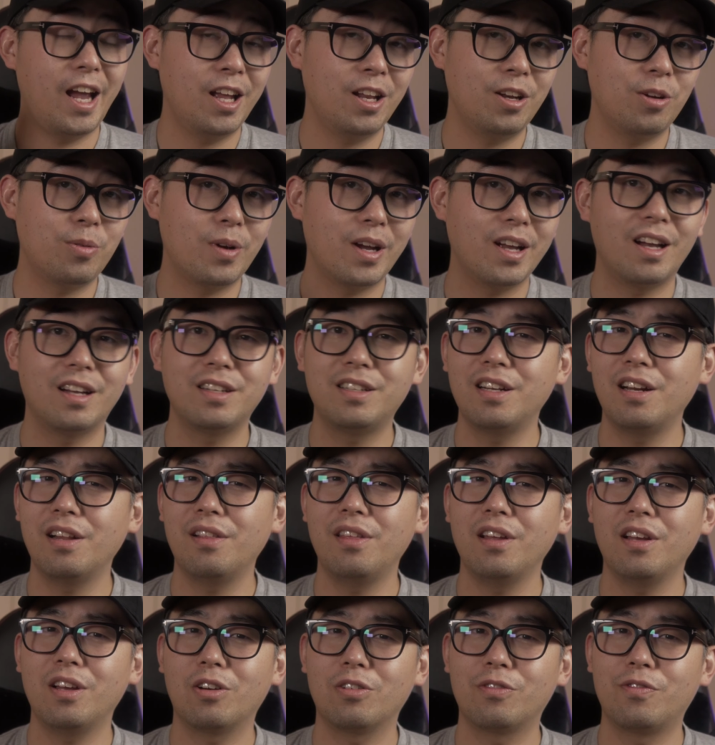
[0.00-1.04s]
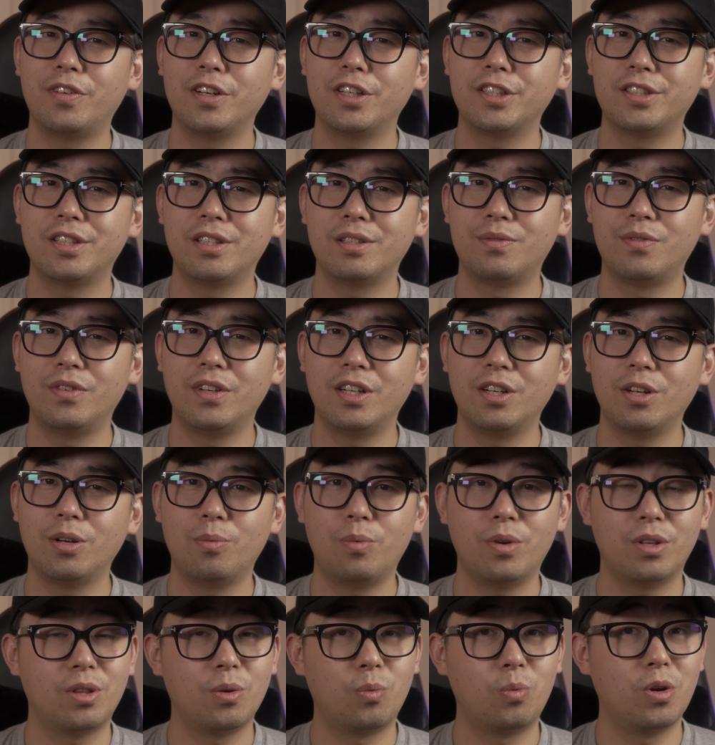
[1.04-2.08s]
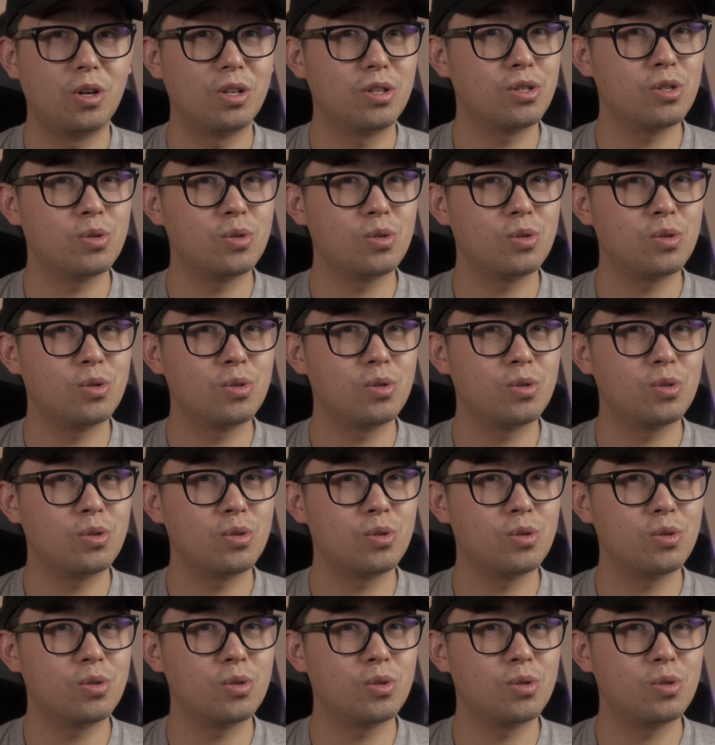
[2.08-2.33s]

Anyway, I didn't think I would finish this video with the word